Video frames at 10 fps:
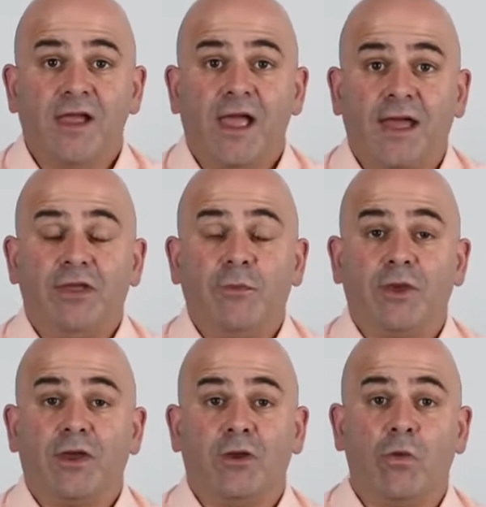And then we're
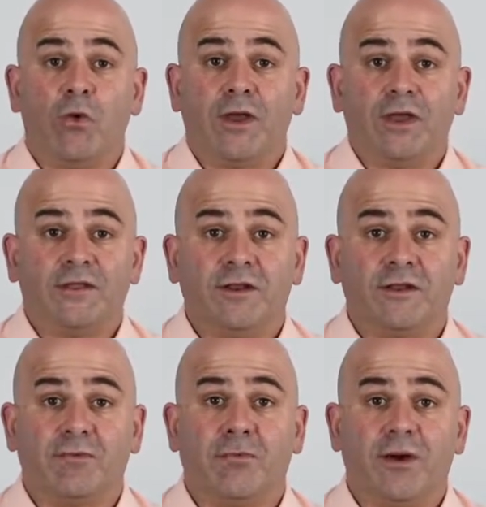going to walk into the
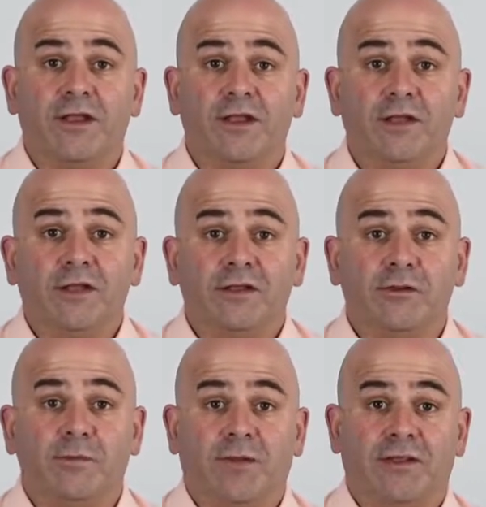spring
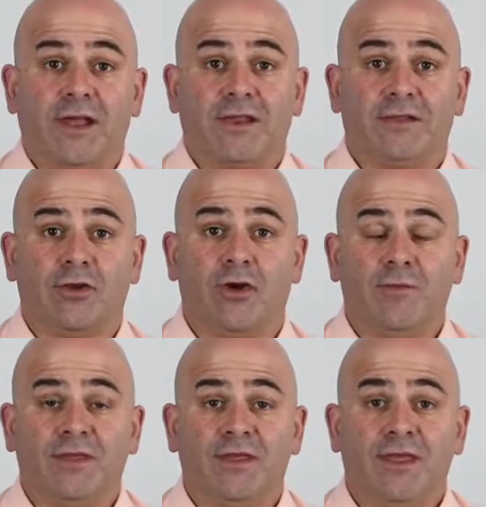super selling time
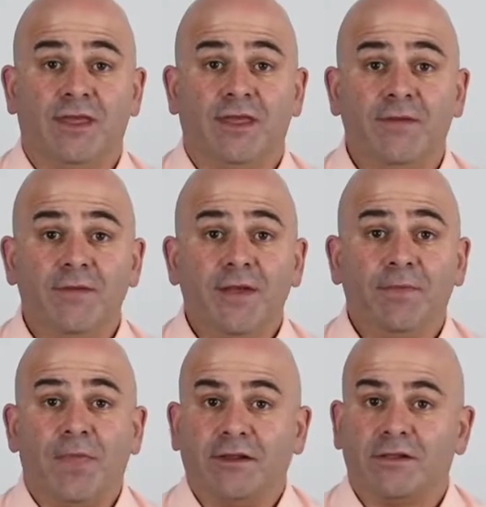of the year
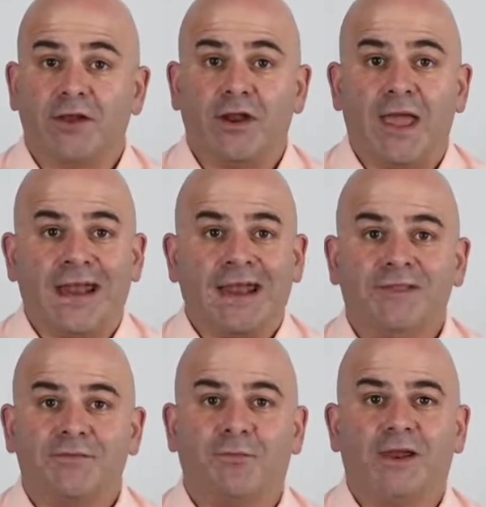that's going to at
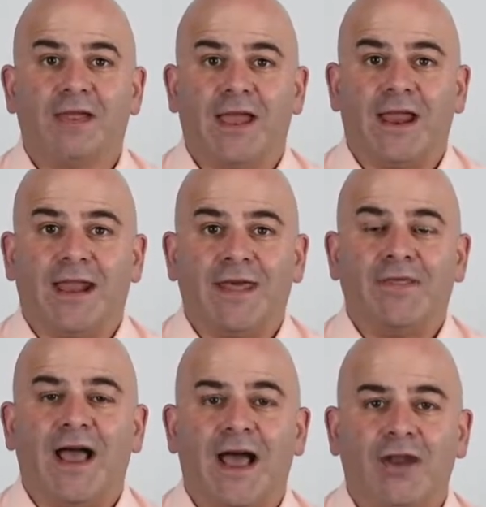least bring
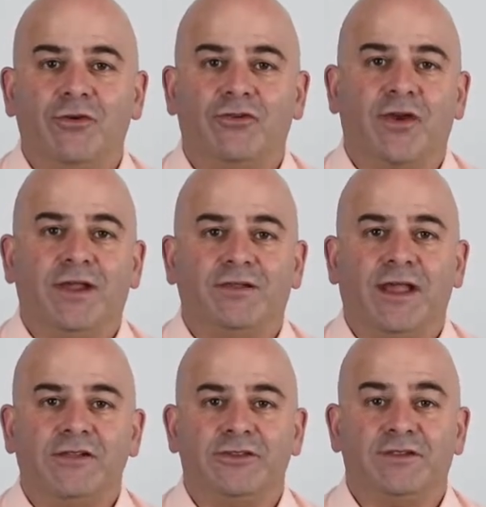another 100
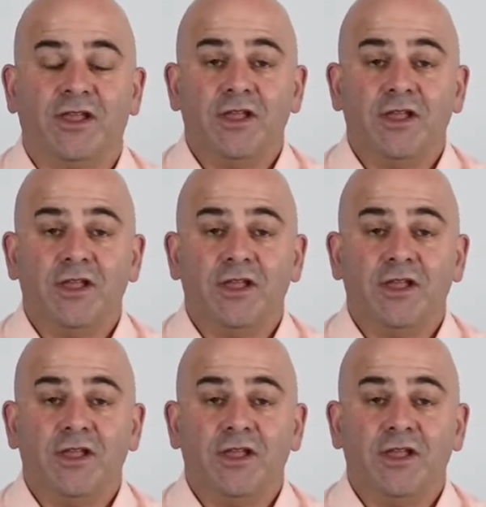transactions.